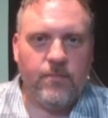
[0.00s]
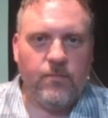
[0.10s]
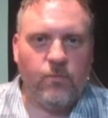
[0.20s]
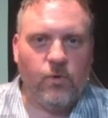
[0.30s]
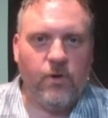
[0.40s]

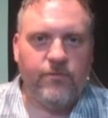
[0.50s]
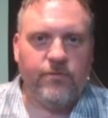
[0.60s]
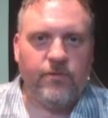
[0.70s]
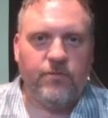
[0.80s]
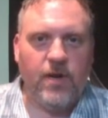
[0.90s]
we're going
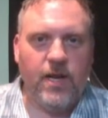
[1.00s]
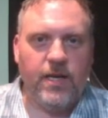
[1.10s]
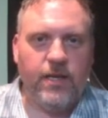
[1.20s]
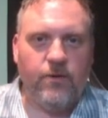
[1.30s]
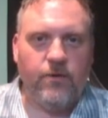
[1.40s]
for
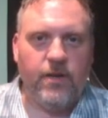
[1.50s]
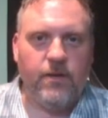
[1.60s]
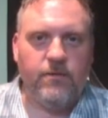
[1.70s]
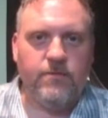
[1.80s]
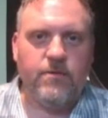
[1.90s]
variety here, right?
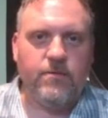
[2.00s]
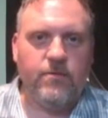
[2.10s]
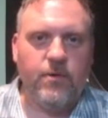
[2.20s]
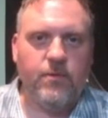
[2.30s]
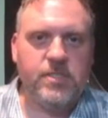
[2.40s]

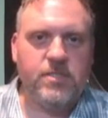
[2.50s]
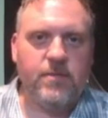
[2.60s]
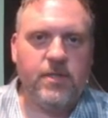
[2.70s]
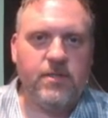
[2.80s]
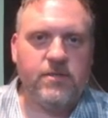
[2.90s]
We want
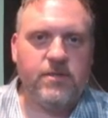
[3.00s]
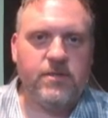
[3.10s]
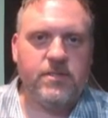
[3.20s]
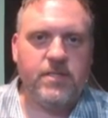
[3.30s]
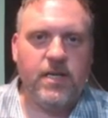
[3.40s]
something that's going
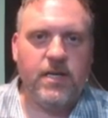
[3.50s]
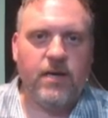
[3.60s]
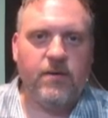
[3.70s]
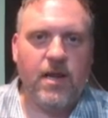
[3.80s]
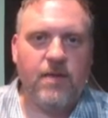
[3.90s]
to stand
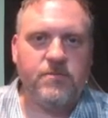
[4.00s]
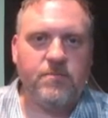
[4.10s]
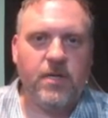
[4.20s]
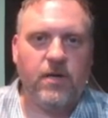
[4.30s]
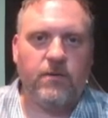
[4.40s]
out and have some
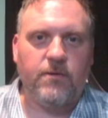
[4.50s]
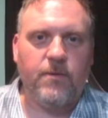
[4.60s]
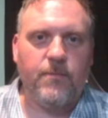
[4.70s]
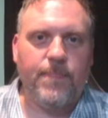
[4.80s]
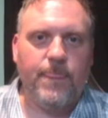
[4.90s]
character.
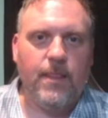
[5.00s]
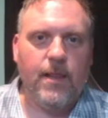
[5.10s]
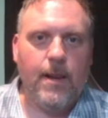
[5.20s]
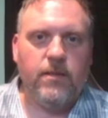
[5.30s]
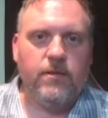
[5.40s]

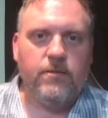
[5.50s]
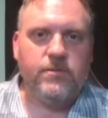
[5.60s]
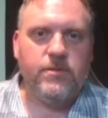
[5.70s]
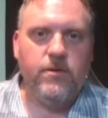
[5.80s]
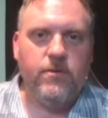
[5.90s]

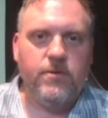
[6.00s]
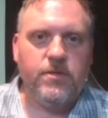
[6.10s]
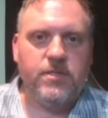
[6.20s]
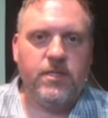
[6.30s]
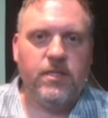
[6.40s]
So we're
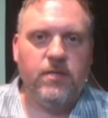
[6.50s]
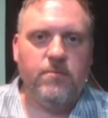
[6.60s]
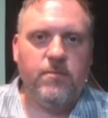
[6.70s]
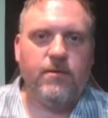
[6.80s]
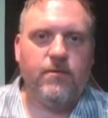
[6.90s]
just going
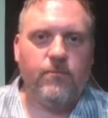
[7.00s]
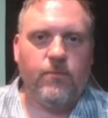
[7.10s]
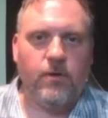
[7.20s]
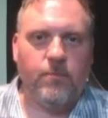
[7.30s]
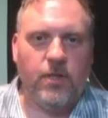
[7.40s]

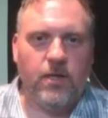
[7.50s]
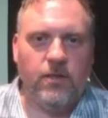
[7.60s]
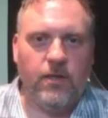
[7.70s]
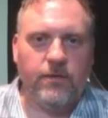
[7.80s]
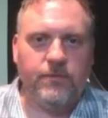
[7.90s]
to plug
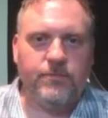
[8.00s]
along.